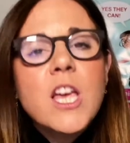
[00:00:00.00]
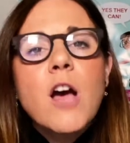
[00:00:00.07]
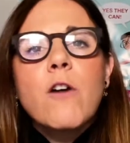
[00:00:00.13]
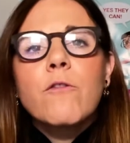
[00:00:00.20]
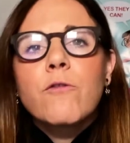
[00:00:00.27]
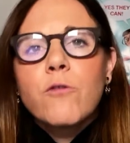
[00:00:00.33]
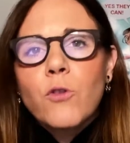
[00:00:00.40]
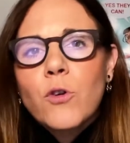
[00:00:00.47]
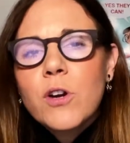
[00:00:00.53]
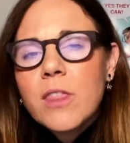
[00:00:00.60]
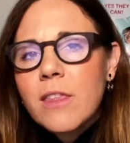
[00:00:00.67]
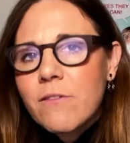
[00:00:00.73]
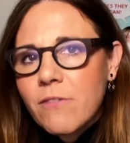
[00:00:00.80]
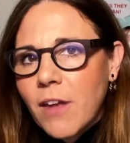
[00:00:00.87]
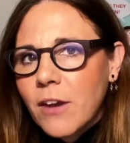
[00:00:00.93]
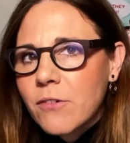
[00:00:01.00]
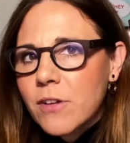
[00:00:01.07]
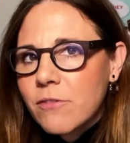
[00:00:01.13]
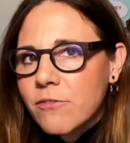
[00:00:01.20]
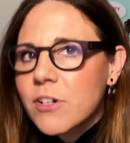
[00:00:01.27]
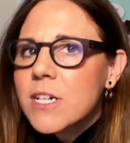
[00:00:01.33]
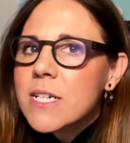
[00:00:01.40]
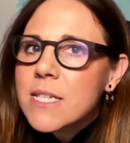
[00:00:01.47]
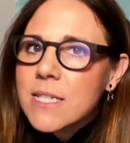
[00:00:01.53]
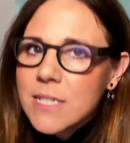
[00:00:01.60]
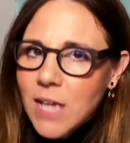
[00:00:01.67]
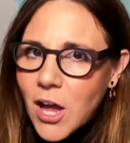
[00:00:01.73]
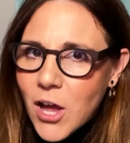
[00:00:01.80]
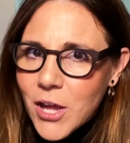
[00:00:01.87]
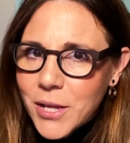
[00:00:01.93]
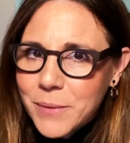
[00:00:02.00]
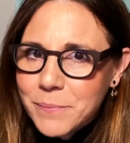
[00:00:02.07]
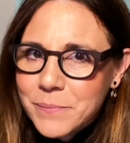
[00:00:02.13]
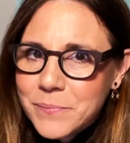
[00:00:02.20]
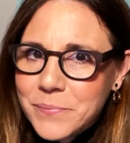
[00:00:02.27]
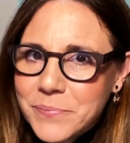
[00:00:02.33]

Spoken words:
for the very first time.